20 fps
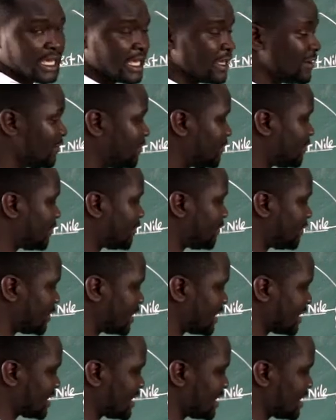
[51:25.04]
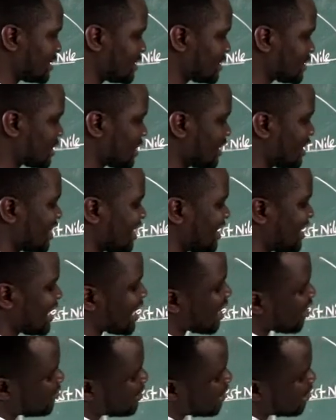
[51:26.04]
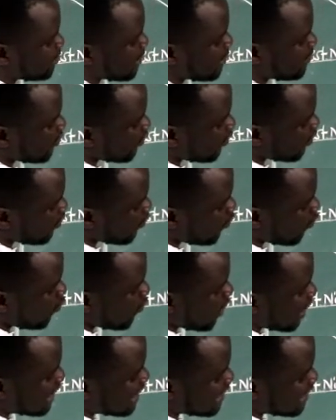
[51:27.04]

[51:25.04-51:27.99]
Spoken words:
if for a case there have been people who are